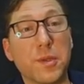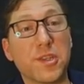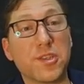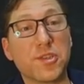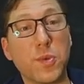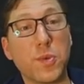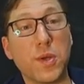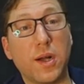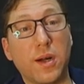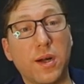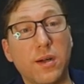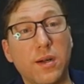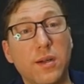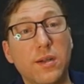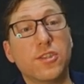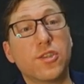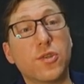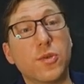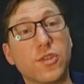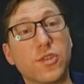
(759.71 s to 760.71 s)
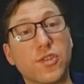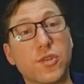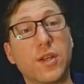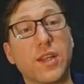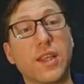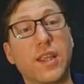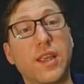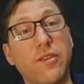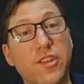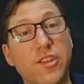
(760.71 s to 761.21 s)
as well. So it's going to
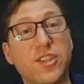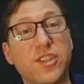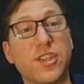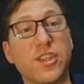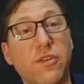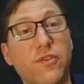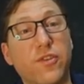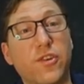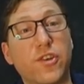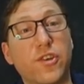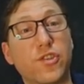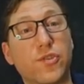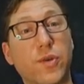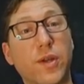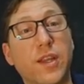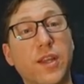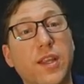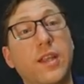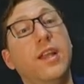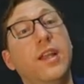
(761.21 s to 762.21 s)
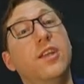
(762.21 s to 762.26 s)
give itself first strike.